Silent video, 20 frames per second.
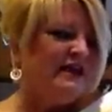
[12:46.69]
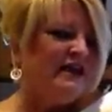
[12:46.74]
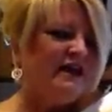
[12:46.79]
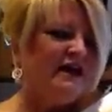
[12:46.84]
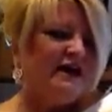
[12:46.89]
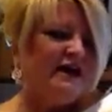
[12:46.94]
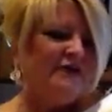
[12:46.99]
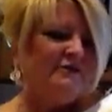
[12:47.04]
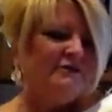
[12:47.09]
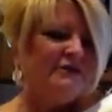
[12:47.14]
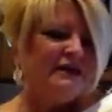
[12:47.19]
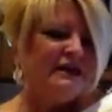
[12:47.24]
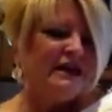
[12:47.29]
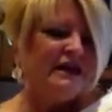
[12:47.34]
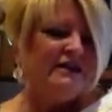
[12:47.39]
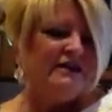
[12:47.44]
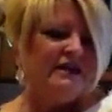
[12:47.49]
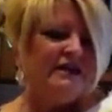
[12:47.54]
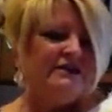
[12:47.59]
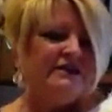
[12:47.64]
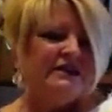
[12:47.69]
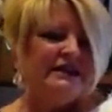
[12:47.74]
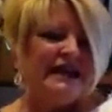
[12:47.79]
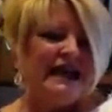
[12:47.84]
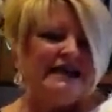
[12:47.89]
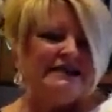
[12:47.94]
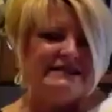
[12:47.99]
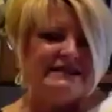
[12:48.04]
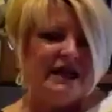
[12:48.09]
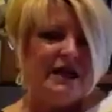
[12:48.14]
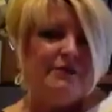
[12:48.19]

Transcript: The last